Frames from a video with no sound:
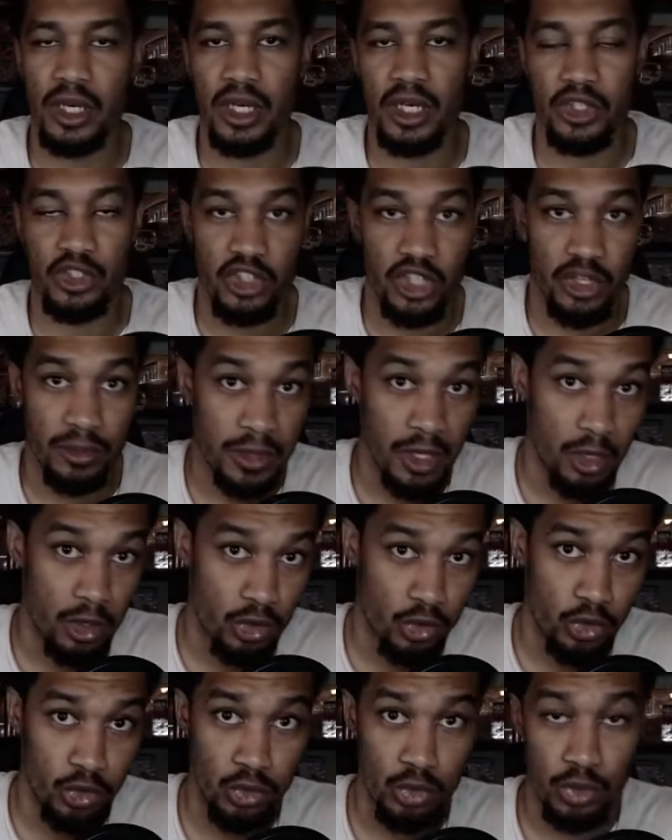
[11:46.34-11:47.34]
check me out on
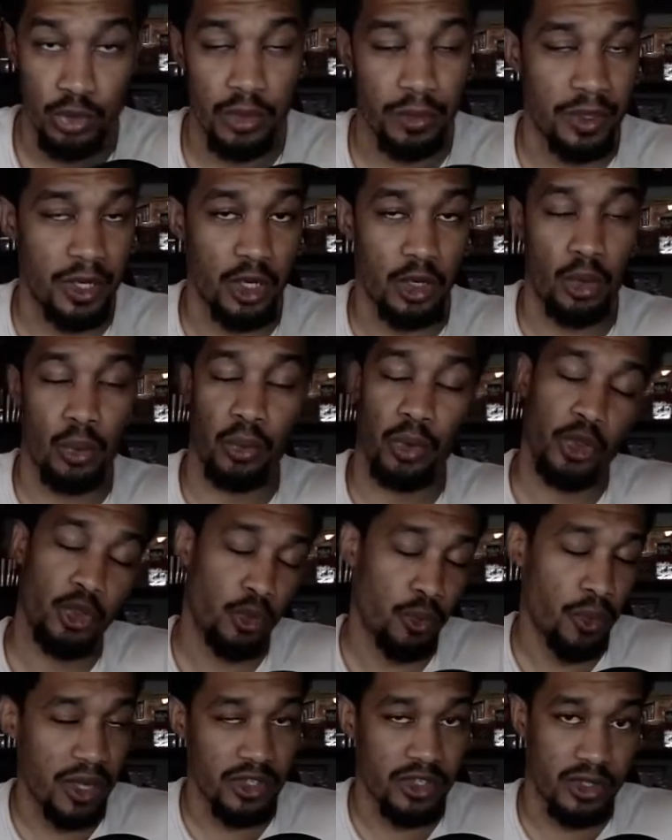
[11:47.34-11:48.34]
YouTube, depending on where you're
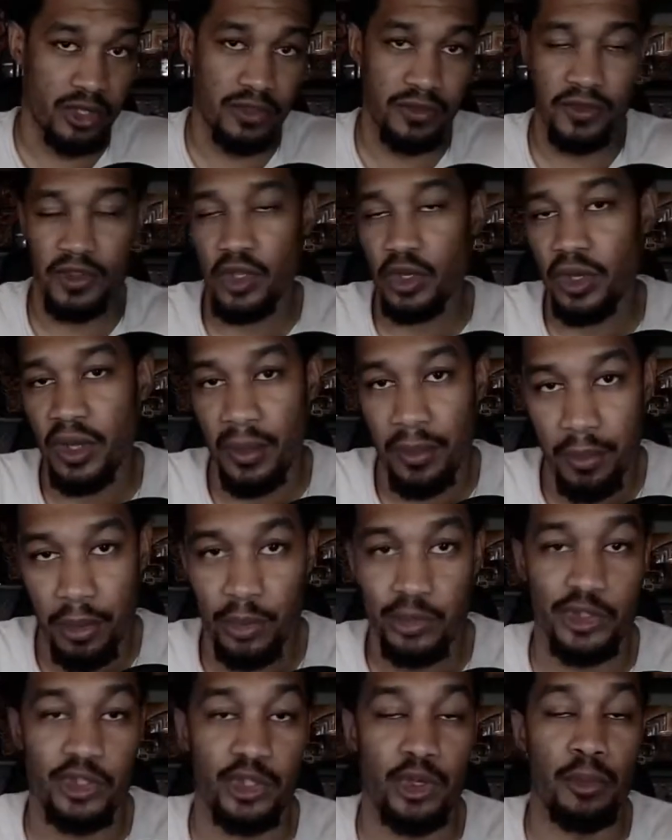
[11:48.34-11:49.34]
watching this video, 'cause I'm
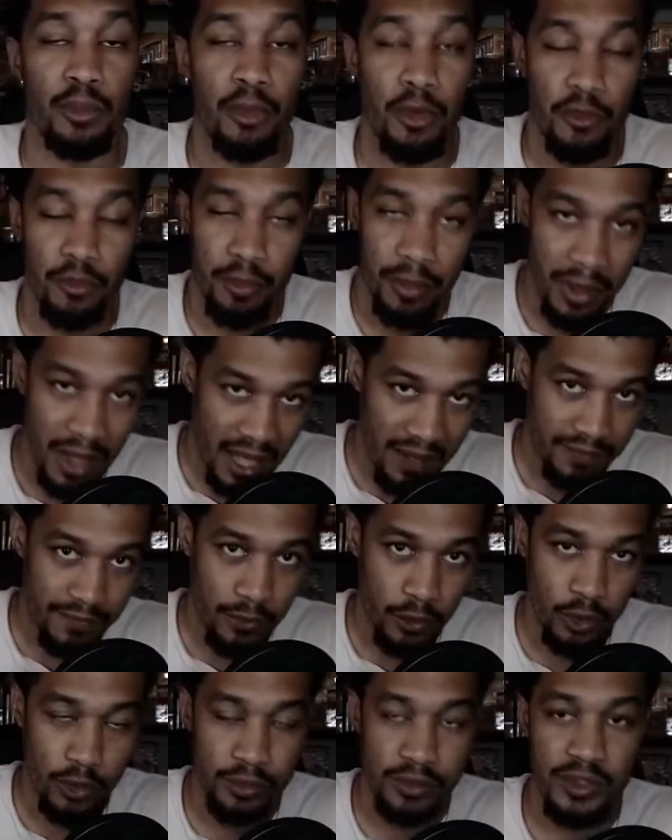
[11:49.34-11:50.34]
posting on both
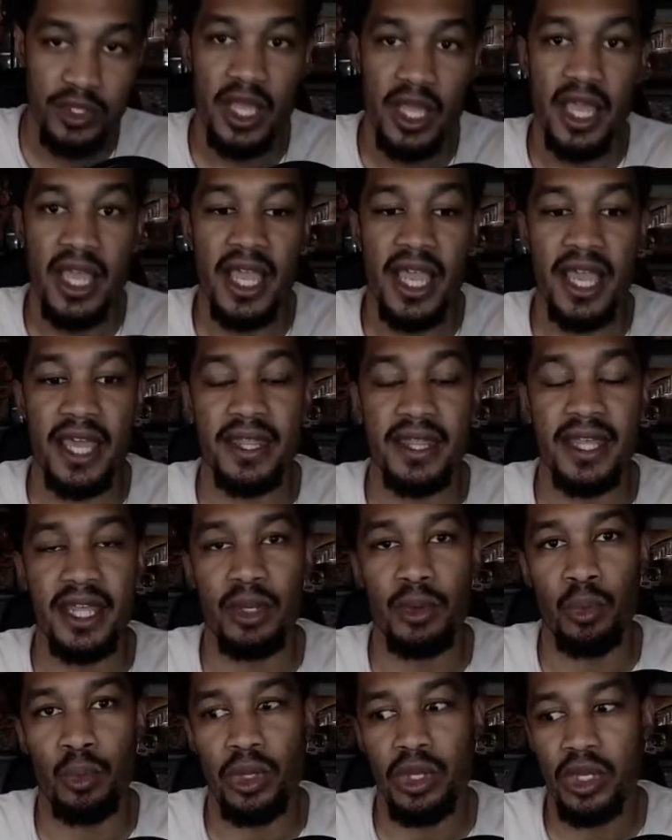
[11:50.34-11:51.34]
platforms. And
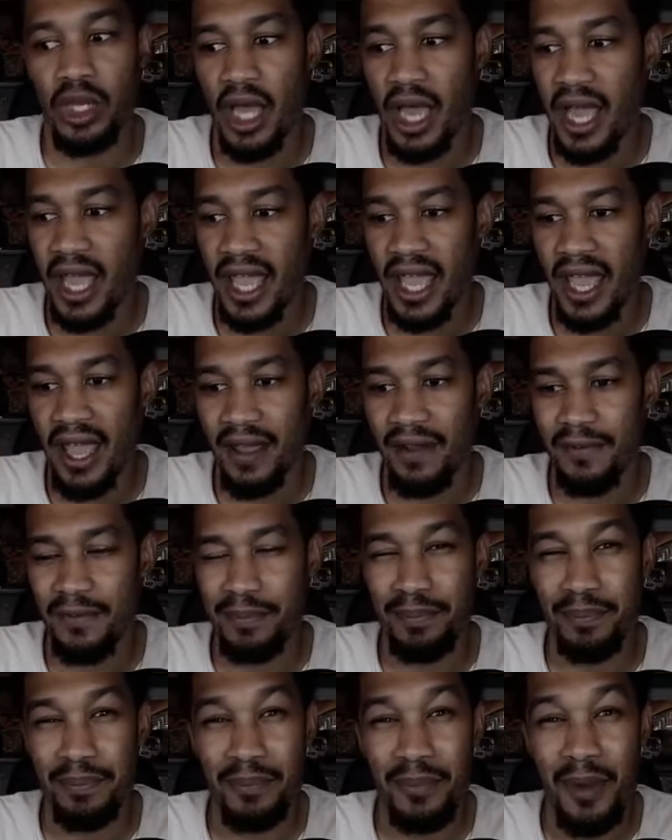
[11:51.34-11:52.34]
then when I have
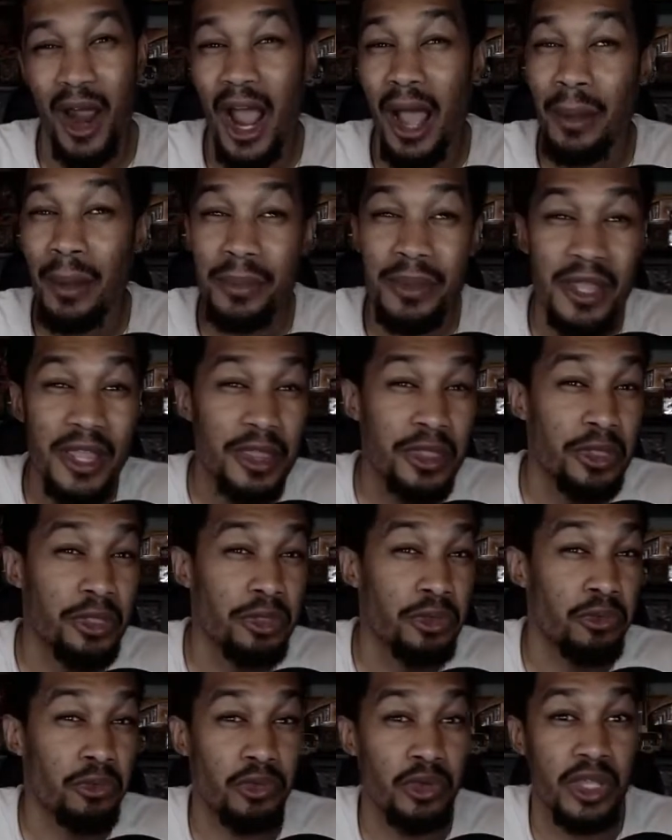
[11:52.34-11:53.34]
probably
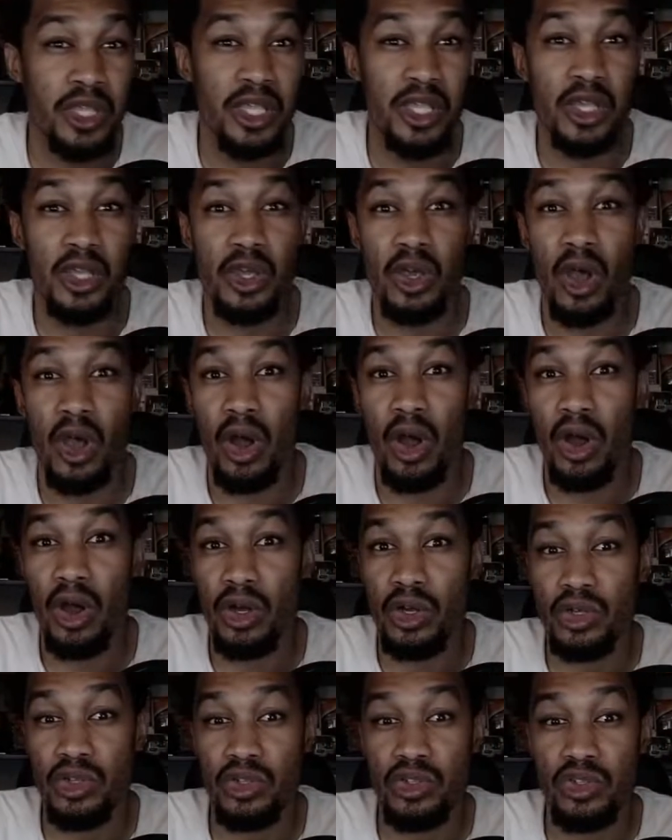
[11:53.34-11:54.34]
3
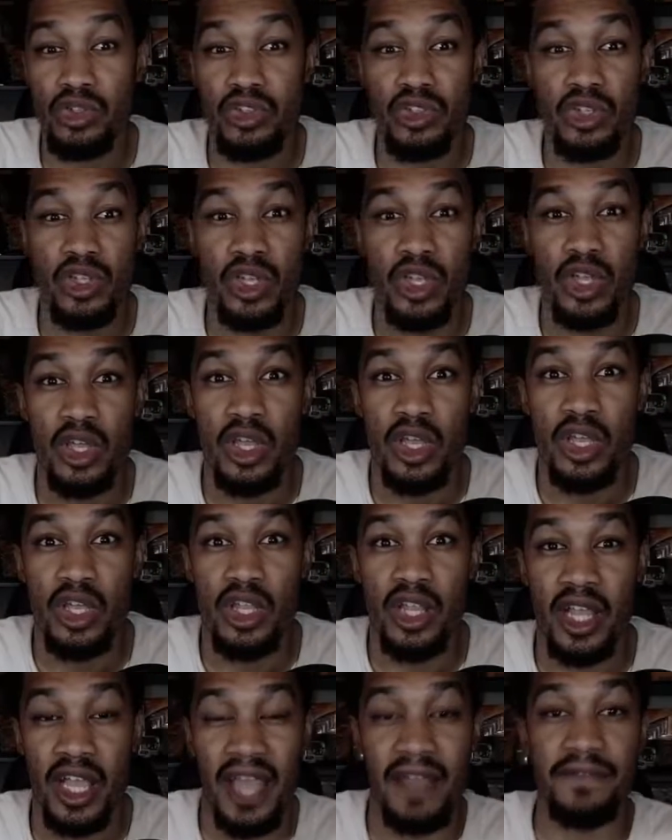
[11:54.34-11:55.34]
cards,
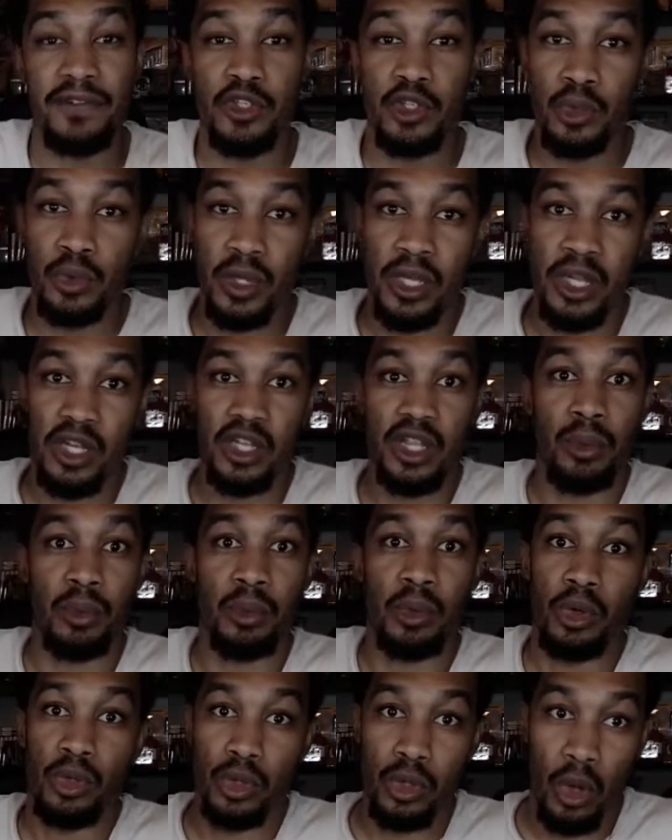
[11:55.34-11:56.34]
like I have 2 here that we're
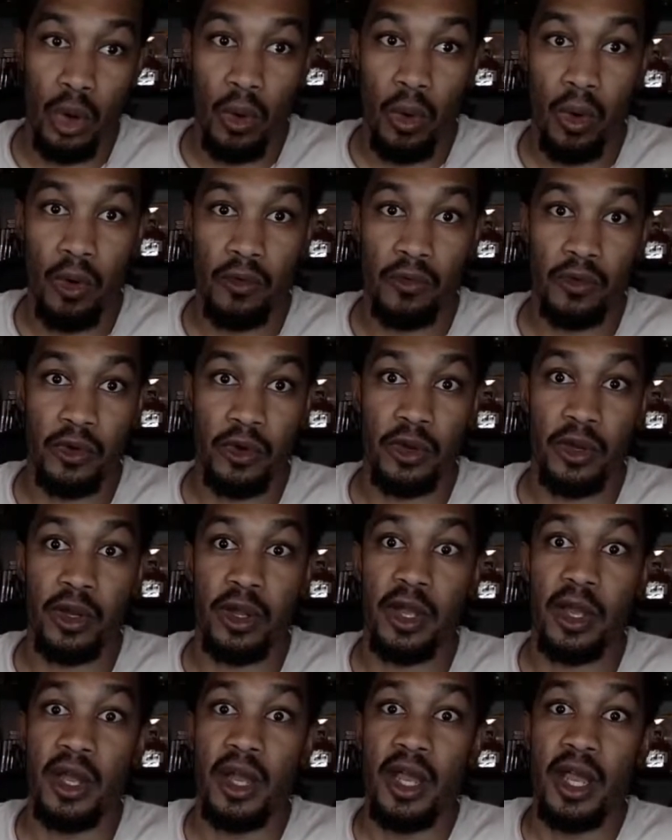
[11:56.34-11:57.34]
going to go over,
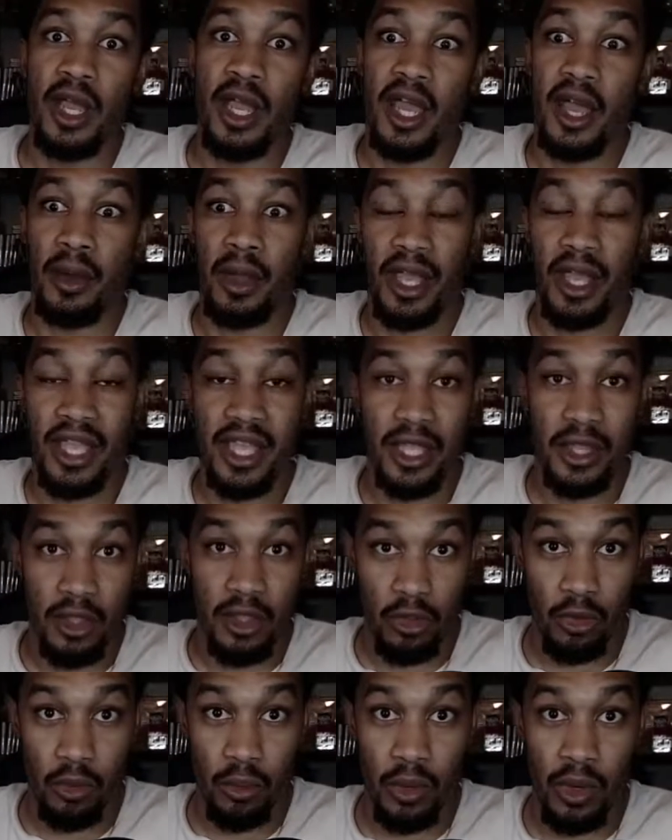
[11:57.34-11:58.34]
I'm gonna get
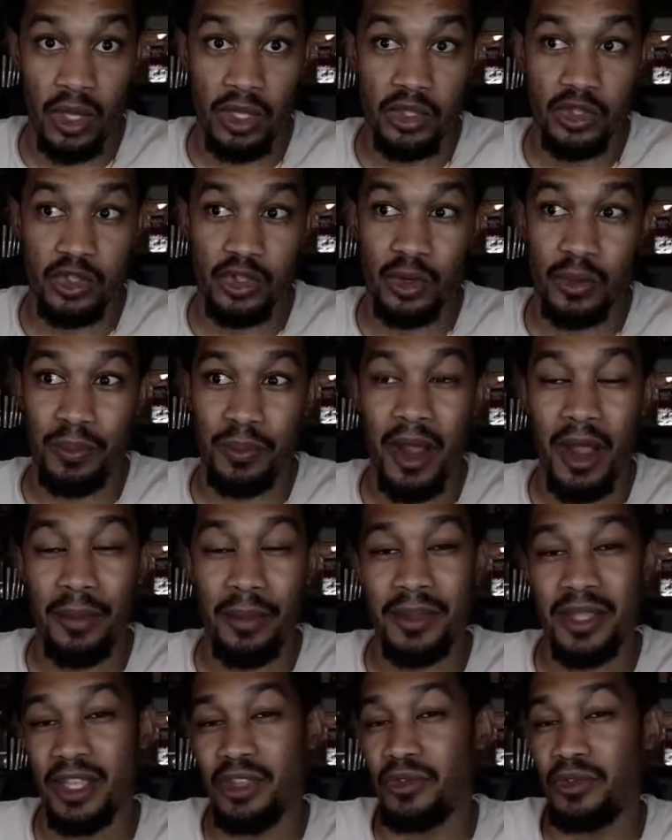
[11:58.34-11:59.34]
another one, so
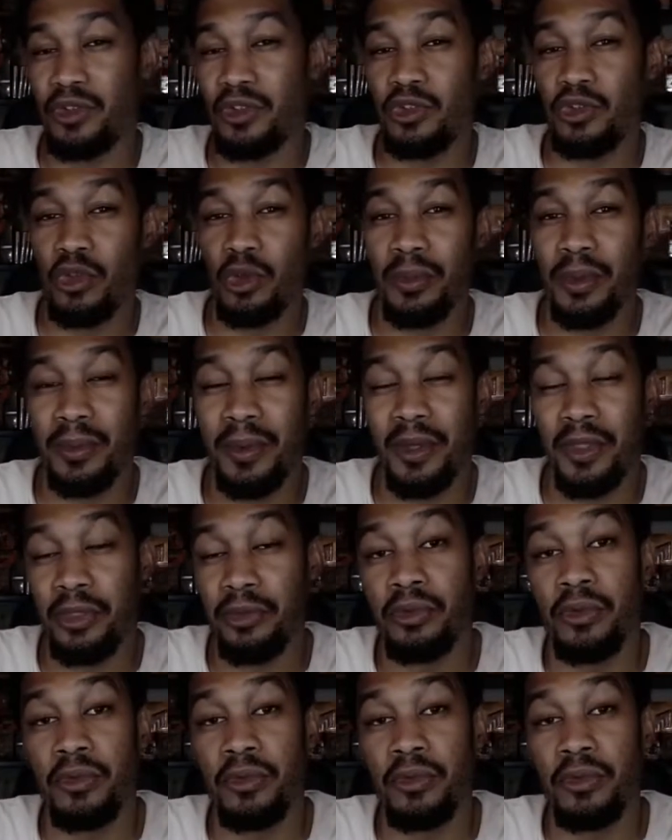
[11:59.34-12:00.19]
probably each video is going to be about 3